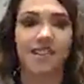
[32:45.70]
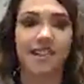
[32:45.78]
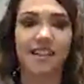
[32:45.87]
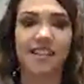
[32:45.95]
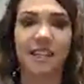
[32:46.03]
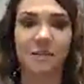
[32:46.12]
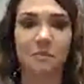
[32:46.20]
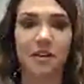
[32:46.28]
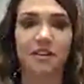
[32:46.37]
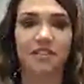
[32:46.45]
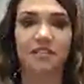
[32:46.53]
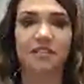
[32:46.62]
To dig
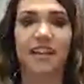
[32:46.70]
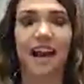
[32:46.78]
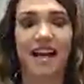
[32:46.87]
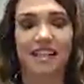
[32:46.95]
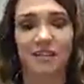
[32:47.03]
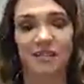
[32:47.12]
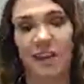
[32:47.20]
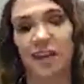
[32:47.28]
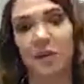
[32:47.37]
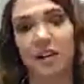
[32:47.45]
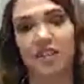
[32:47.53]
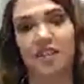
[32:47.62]
deeper, to ask the
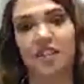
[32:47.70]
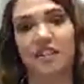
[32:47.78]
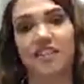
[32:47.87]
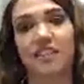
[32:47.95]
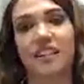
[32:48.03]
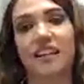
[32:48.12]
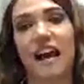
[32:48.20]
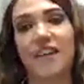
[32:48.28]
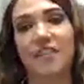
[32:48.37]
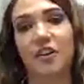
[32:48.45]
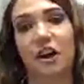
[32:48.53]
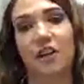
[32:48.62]
right questions, to
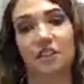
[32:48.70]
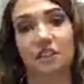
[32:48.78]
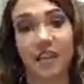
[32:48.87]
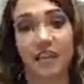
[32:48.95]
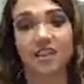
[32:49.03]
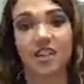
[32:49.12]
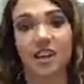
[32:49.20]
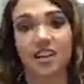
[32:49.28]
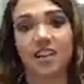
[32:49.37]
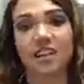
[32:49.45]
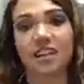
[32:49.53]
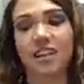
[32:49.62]
guide the
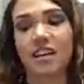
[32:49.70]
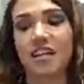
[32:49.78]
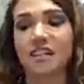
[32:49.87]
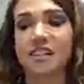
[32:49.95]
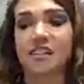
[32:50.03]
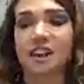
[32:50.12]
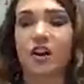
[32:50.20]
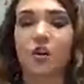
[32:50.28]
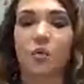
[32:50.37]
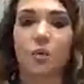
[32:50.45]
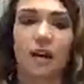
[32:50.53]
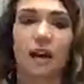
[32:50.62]
conversation.
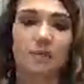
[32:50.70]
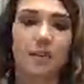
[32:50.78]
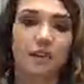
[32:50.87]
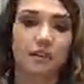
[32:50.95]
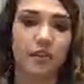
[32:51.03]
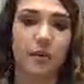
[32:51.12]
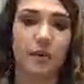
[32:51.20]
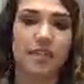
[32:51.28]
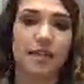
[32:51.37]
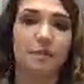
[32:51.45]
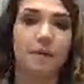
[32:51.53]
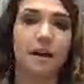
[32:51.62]
So when I'm
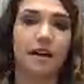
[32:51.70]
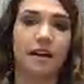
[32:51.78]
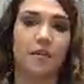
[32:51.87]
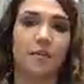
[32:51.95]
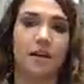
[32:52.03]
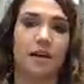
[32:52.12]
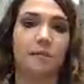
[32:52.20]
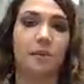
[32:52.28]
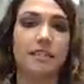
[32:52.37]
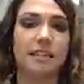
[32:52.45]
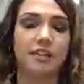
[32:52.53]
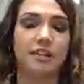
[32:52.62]
interviewing somebody, when I'm
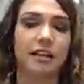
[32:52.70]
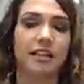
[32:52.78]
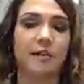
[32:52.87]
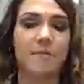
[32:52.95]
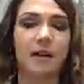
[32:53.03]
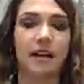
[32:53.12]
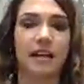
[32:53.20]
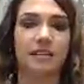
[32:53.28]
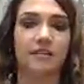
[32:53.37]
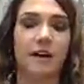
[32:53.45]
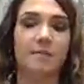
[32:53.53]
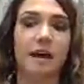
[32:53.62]
considering
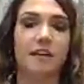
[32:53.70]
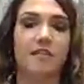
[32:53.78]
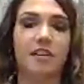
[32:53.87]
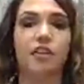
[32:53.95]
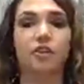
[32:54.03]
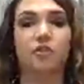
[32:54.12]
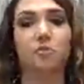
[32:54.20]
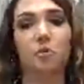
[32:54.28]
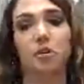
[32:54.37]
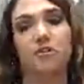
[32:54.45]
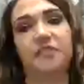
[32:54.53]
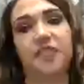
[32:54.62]
somebody, if I'm having to do
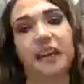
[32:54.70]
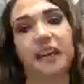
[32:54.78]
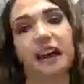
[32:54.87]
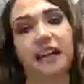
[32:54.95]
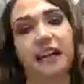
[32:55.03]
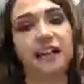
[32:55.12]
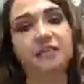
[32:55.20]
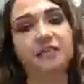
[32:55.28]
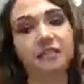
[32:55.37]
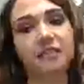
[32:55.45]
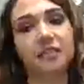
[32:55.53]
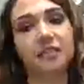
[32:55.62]
more of the
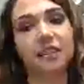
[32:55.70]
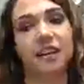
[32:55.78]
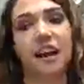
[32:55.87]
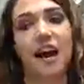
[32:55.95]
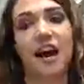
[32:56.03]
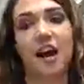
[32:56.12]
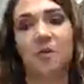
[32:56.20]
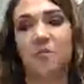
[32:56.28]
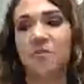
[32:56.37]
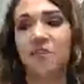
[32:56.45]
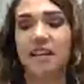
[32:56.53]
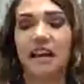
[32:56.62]
guiding, then
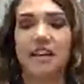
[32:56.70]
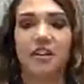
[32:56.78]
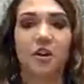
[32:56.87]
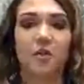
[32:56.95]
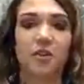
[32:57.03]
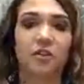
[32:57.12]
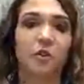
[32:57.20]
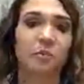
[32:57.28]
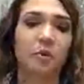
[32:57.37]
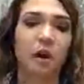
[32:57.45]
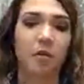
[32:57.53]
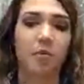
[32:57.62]
I know that
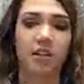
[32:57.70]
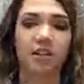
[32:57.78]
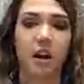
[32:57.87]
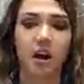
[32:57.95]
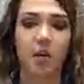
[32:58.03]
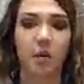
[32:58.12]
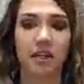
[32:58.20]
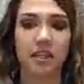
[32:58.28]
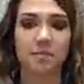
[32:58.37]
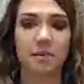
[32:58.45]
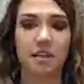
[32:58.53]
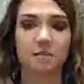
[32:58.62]
they're probably not
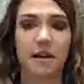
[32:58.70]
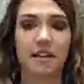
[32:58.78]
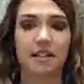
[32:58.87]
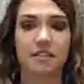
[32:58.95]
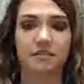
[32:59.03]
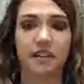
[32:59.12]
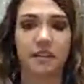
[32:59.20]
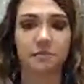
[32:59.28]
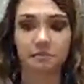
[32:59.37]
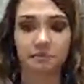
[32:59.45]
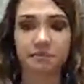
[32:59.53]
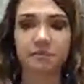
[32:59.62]
going to be the best
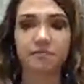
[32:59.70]
fit.